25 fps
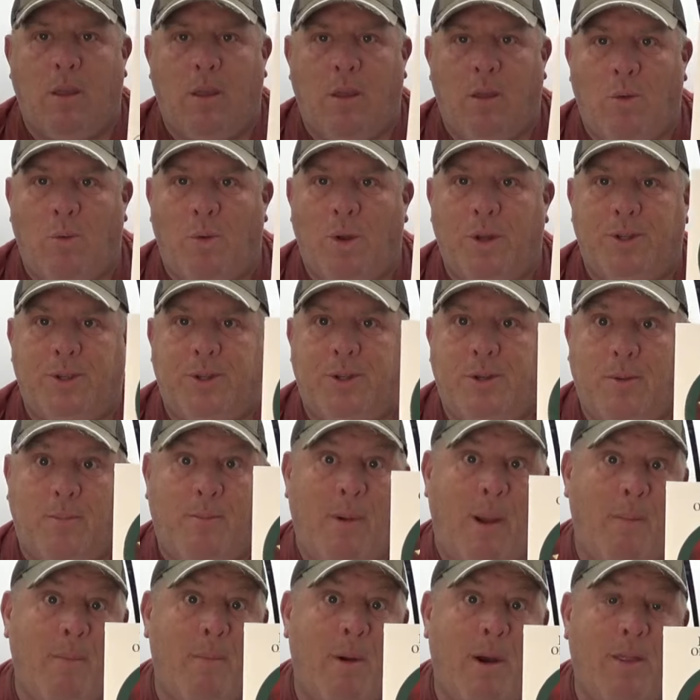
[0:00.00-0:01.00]
which
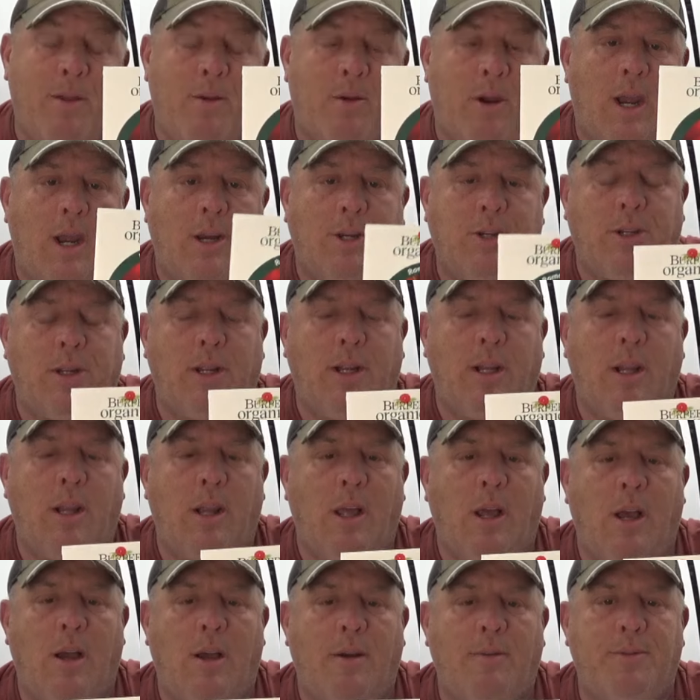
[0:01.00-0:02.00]
my mother actually
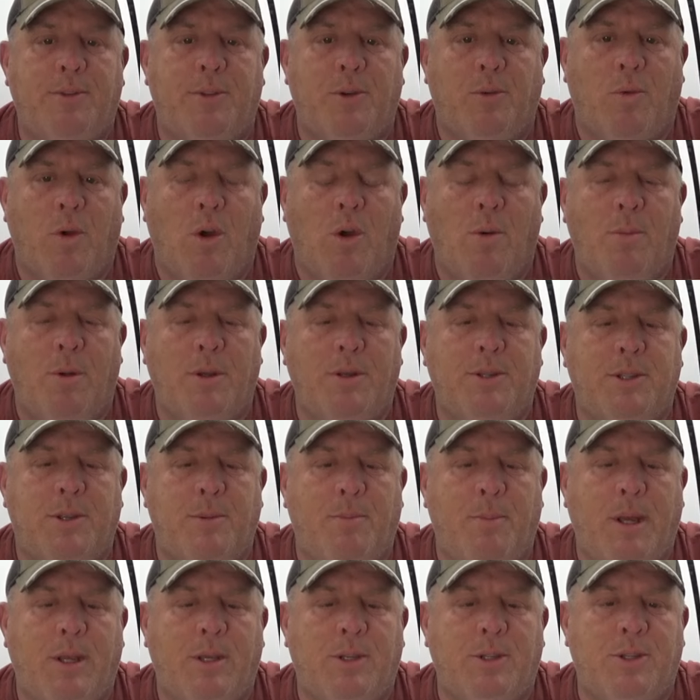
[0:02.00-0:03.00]
loves the Romas to
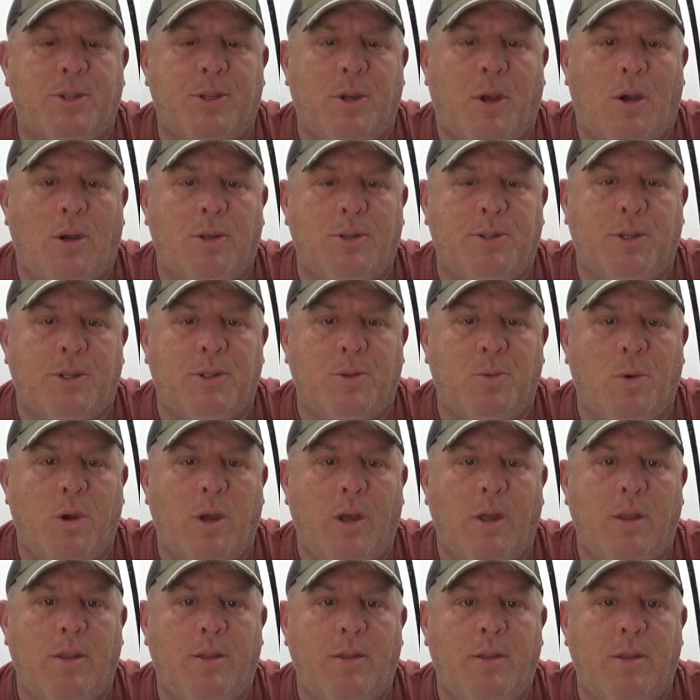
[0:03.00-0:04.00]
make sauces
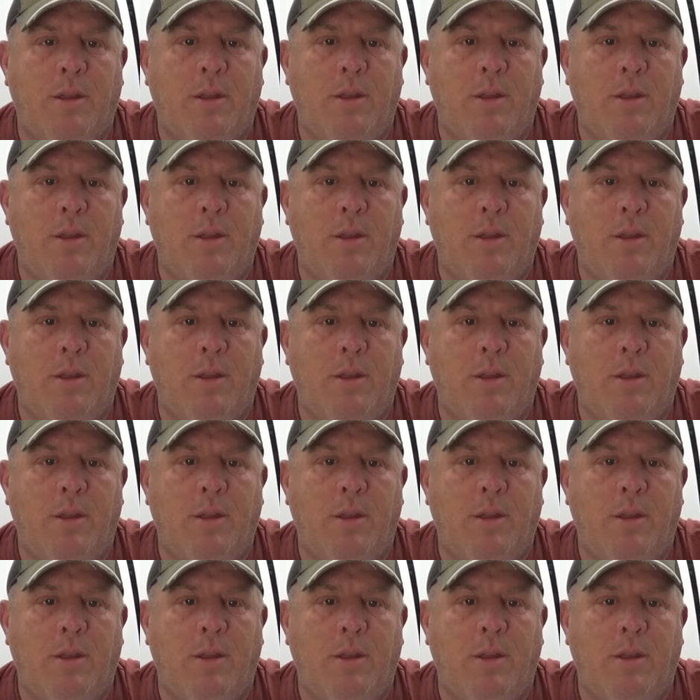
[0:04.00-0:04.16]
with.